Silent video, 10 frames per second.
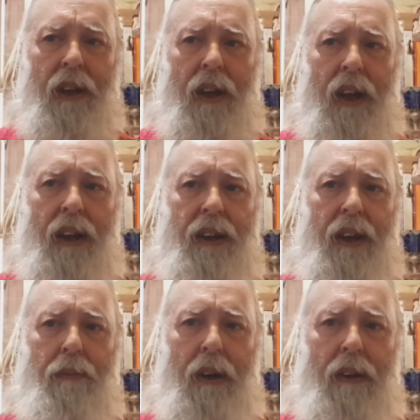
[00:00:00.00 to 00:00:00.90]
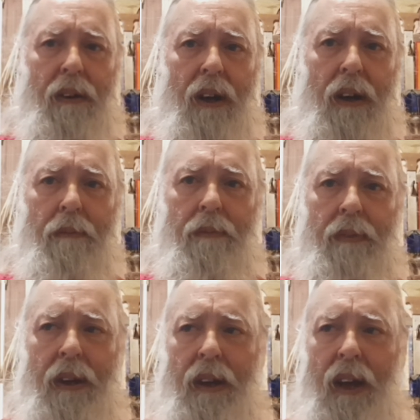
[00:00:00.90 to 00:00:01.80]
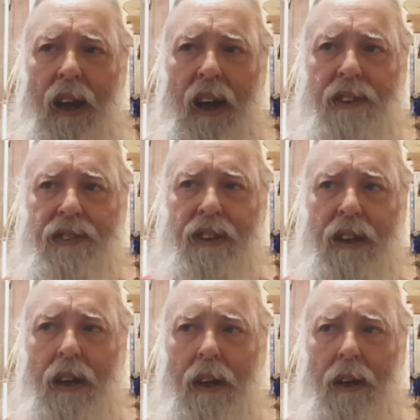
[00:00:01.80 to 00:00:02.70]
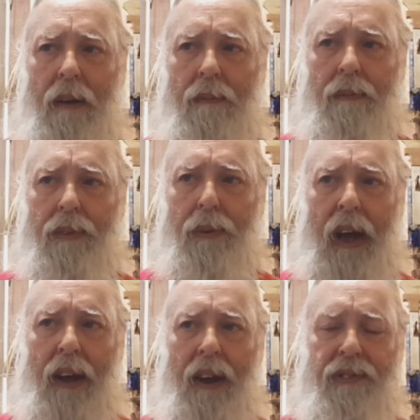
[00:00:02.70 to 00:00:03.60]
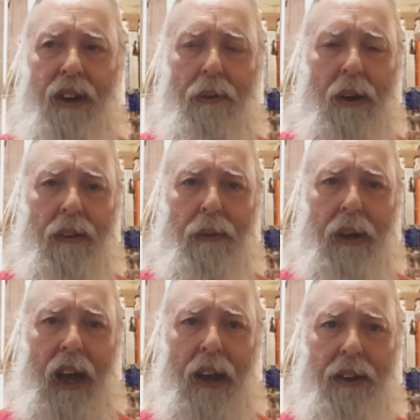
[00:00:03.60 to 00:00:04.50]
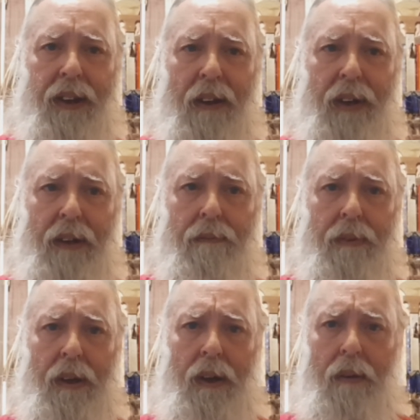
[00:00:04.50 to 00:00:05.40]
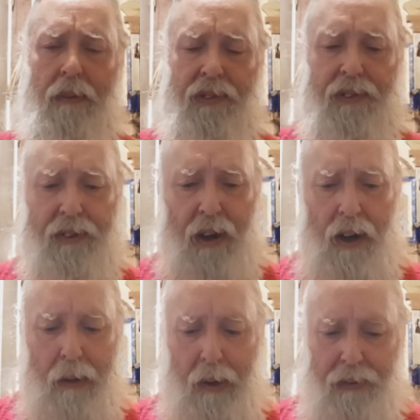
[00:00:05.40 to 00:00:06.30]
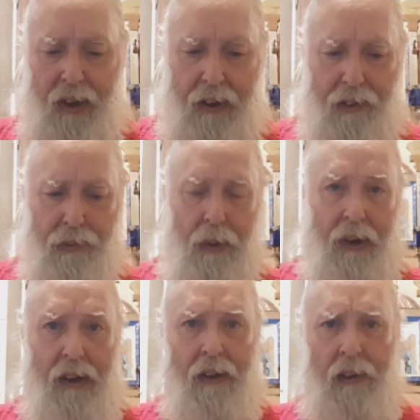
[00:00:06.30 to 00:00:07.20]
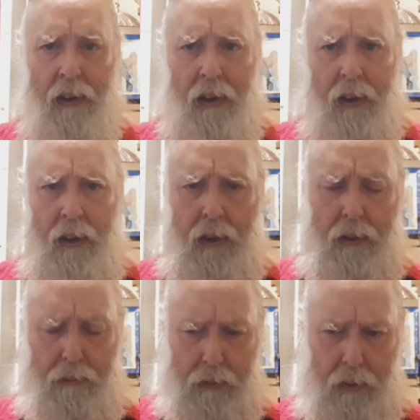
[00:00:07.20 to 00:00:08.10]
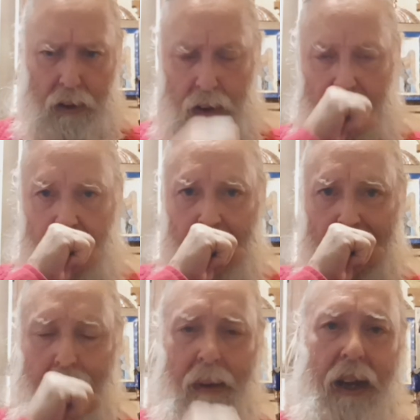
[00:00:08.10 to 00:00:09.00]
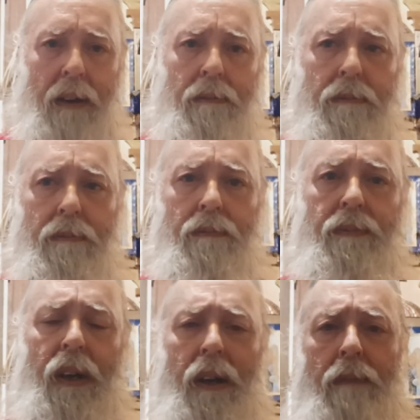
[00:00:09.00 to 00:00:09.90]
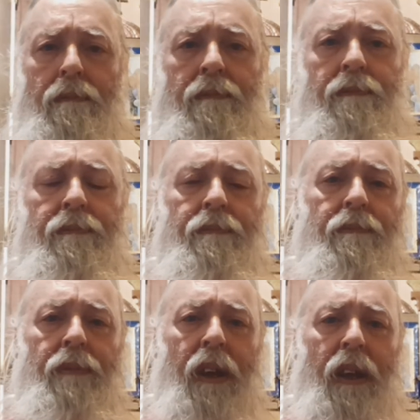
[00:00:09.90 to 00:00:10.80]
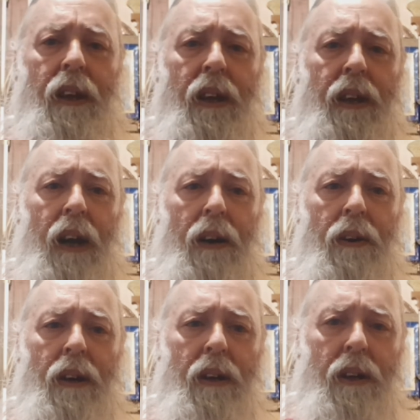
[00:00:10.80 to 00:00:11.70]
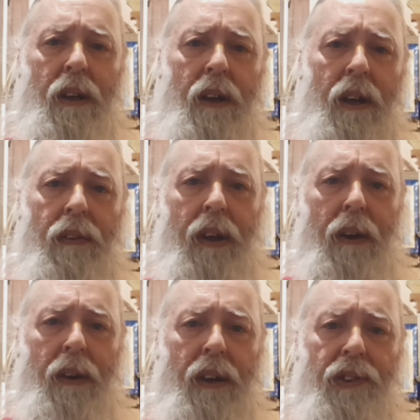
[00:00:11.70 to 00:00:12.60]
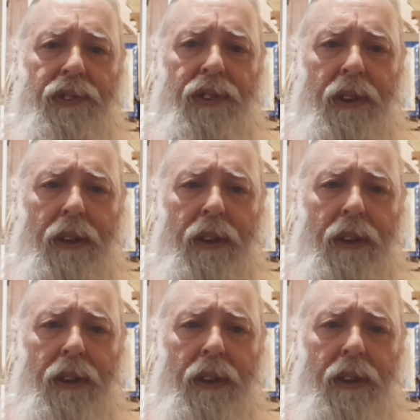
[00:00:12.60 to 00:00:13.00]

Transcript: and did. Well, um, actually, um, that's not really the reality of it. Um, let's talk about that this morning. Pardon me. Um, now, there is